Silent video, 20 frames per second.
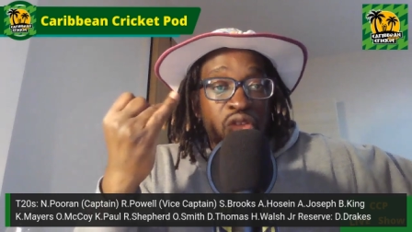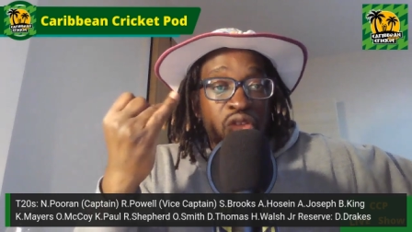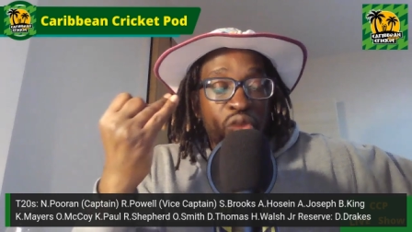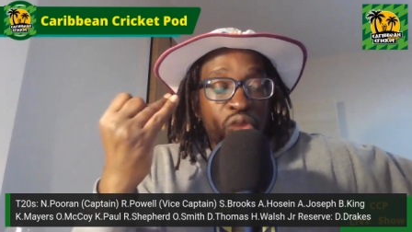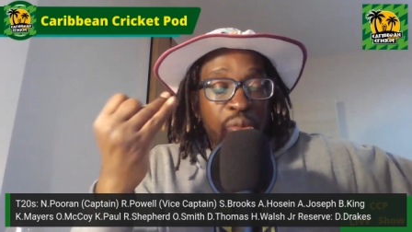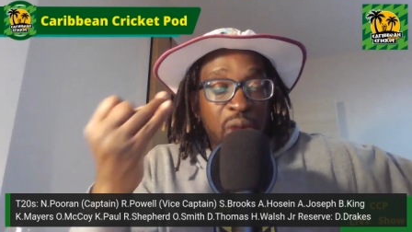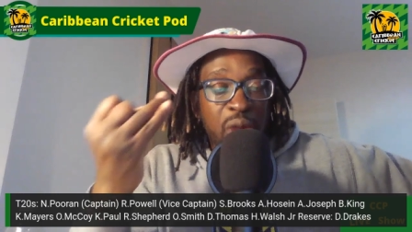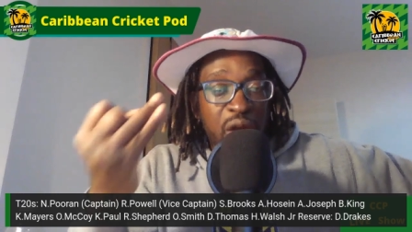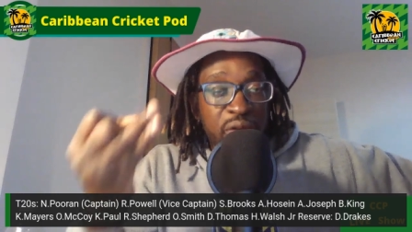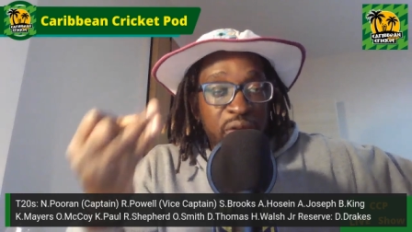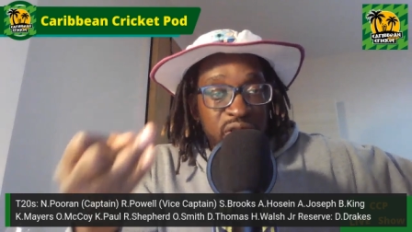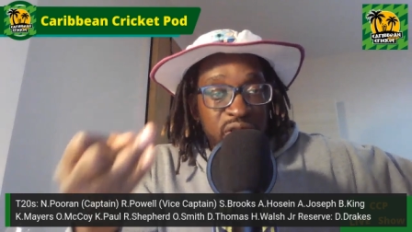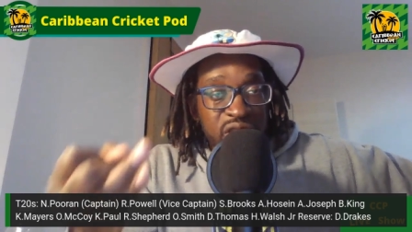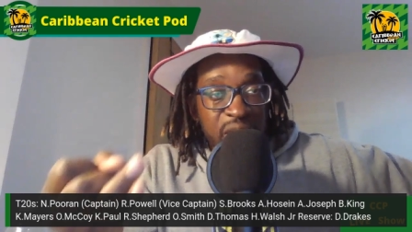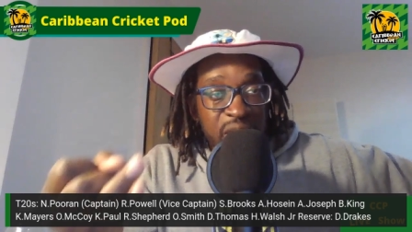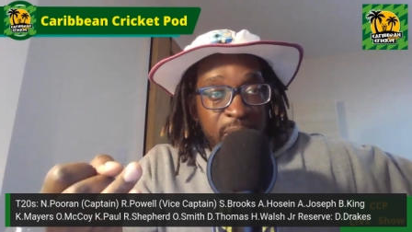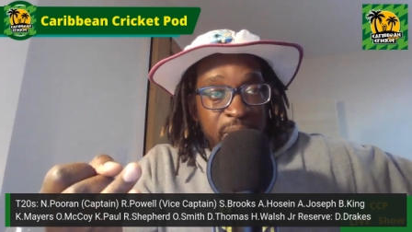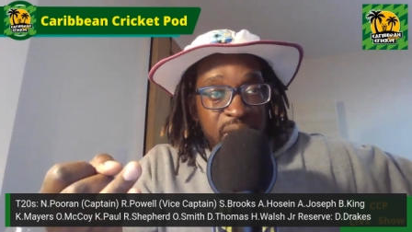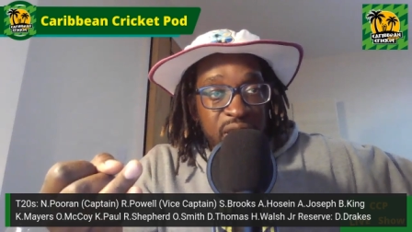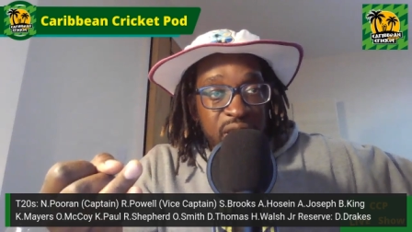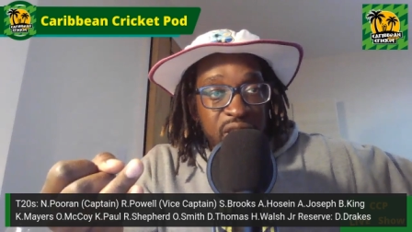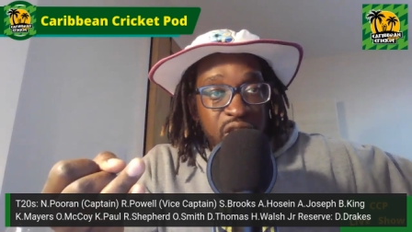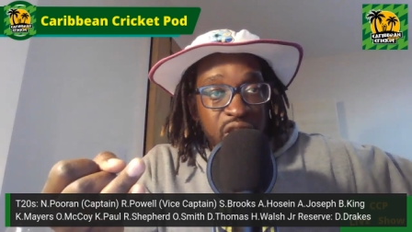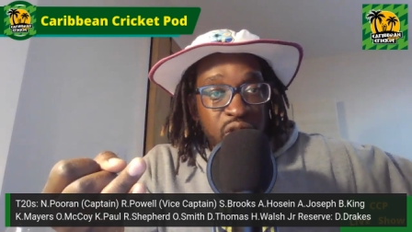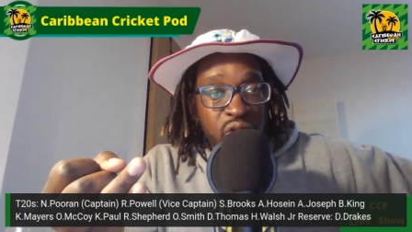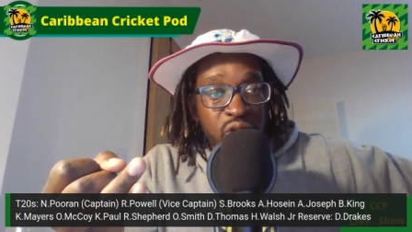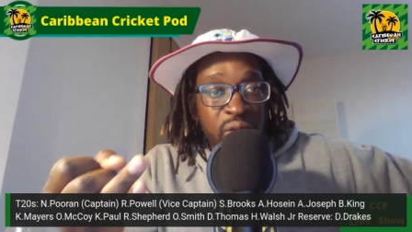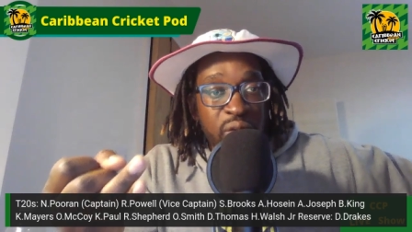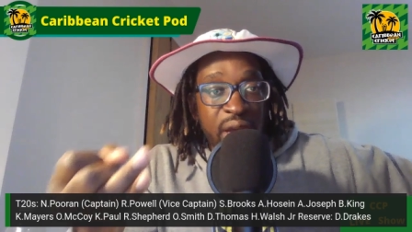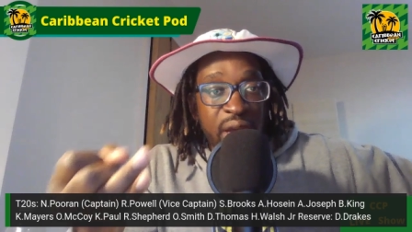Romario Shepherd is
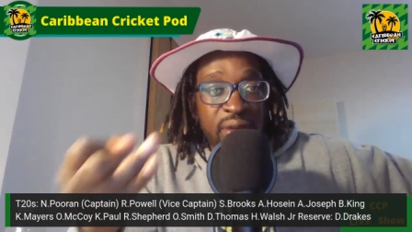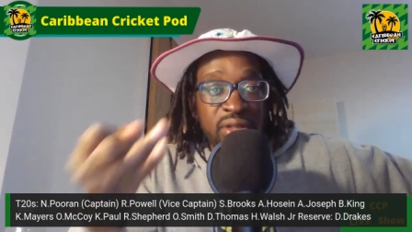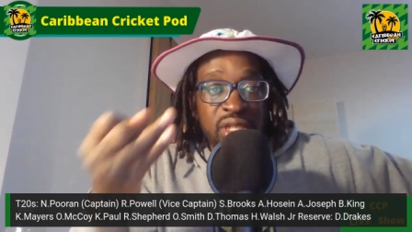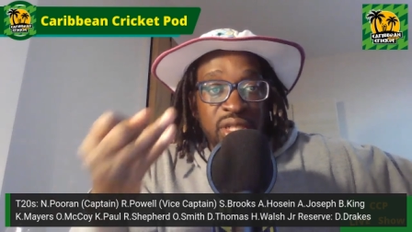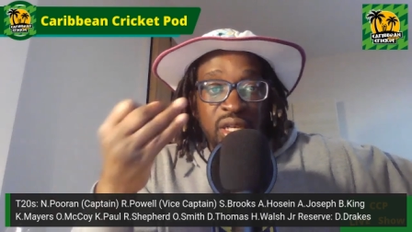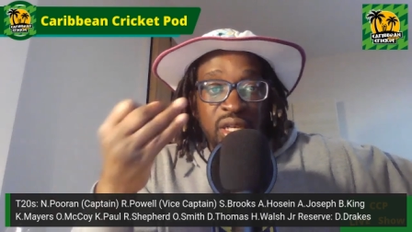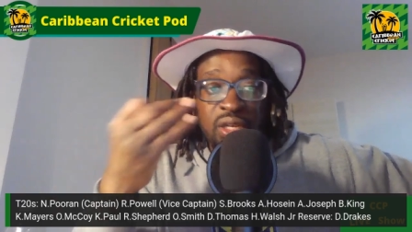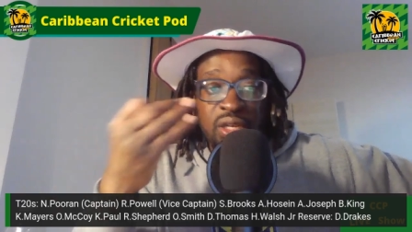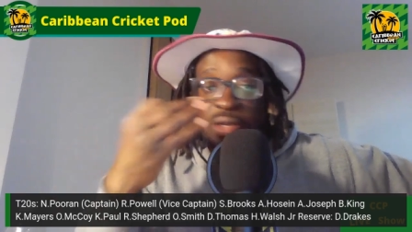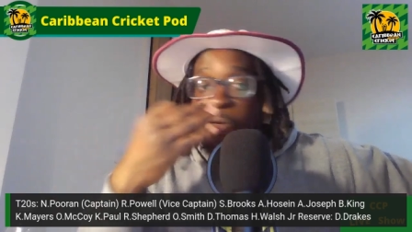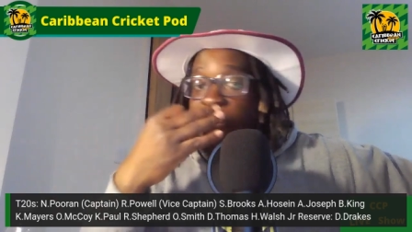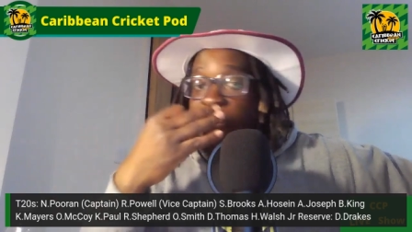an all rounder.